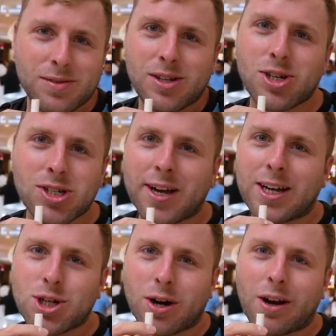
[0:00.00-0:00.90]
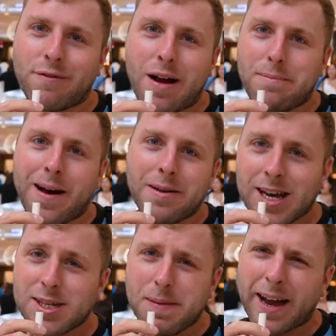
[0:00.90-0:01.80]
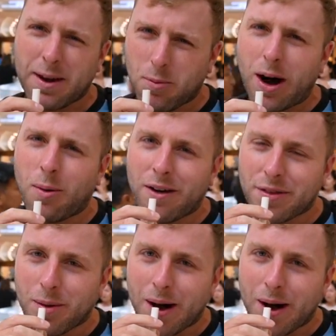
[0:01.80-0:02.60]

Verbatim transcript: It's just like a chocolate frappe. It tastes banging, well worth the